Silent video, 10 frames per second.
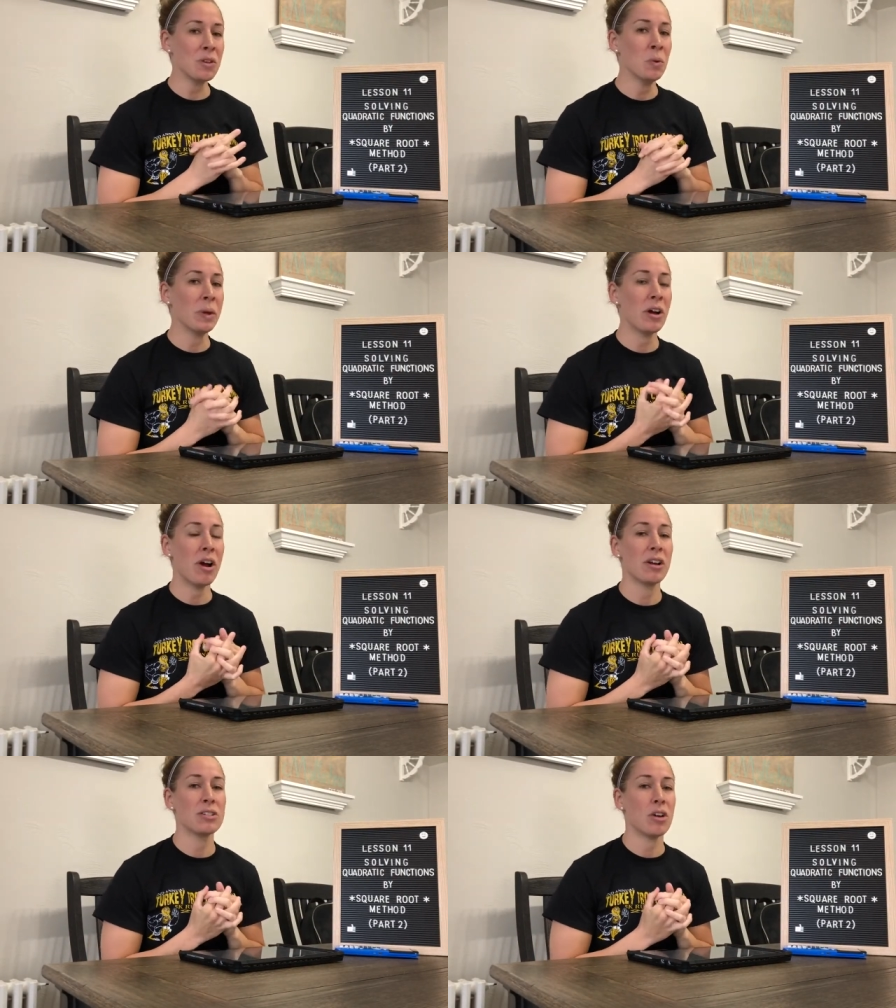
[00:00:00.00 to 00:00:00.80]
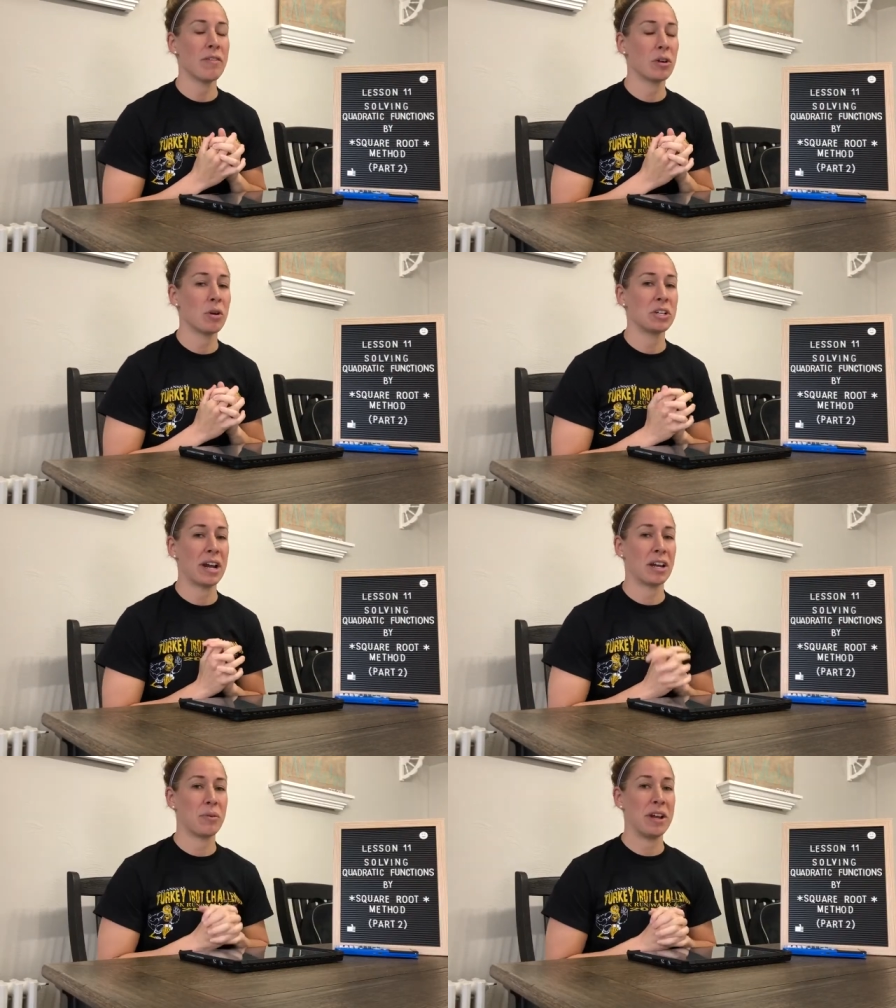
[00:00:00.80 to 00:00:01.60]
We are solving
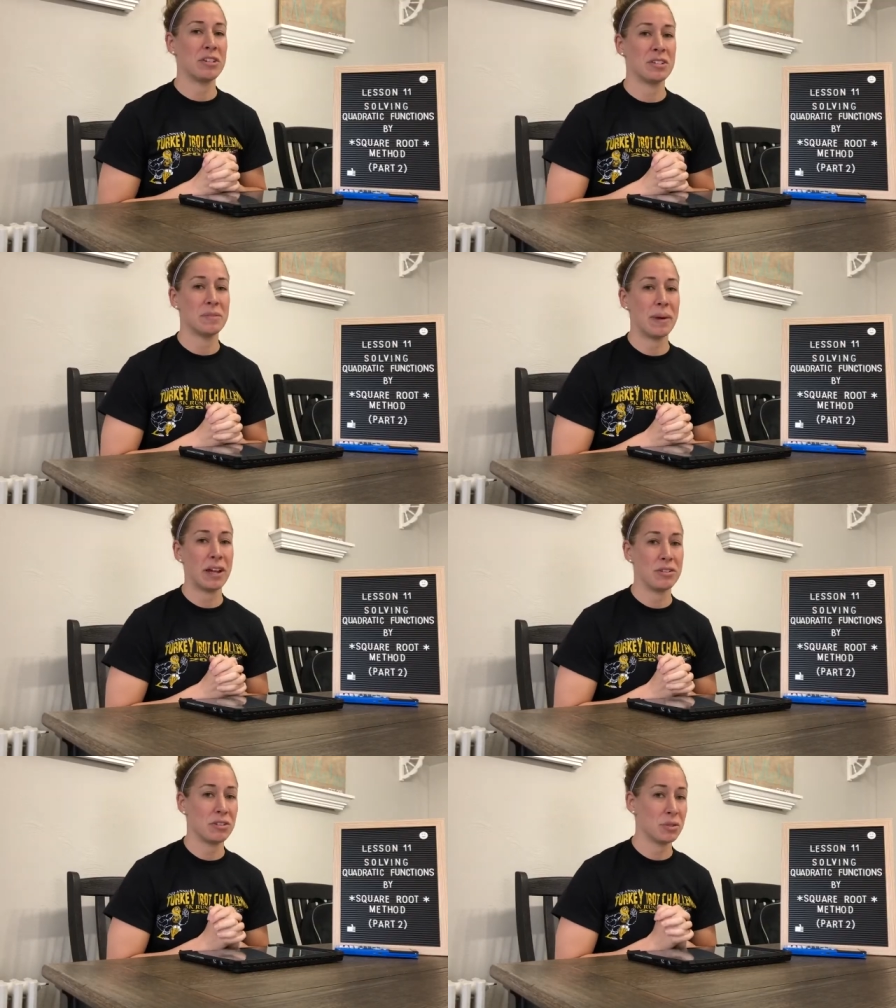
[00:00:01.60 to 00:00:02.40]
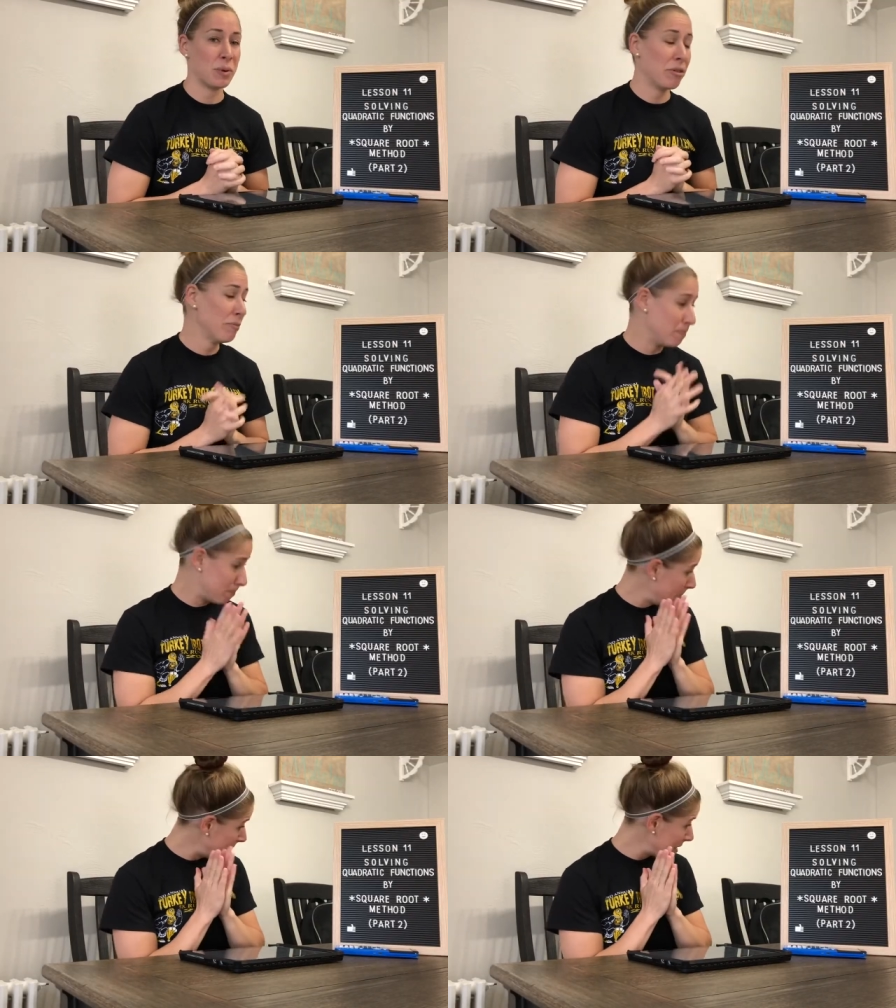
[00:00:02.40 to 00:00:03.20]
quadratic equations by using the square root.
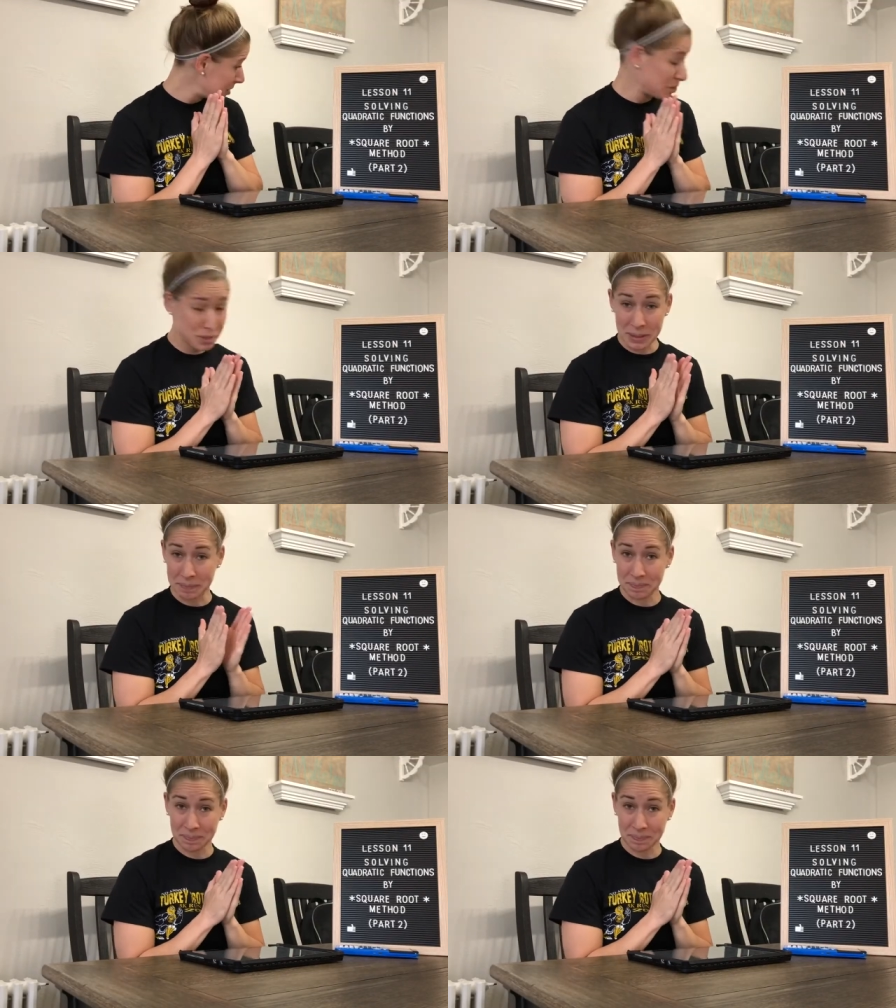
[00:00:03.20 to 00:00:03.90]
Excuse me.